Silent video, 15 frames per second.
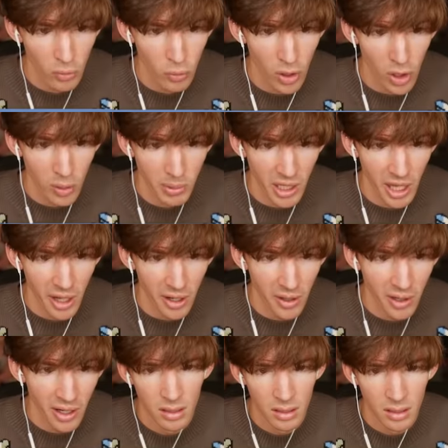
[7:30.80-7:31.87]

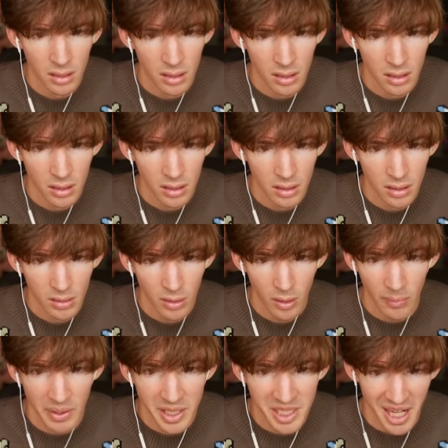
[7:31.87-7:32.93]
Roblo.
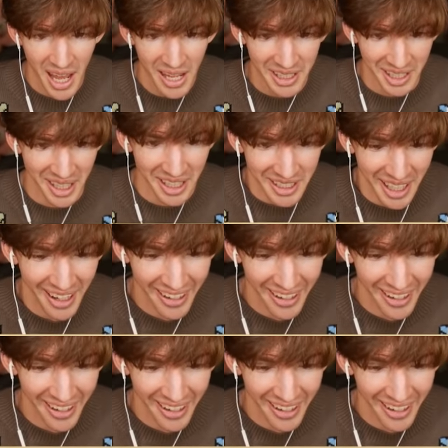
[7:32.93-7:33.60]
Oh, he's hacking.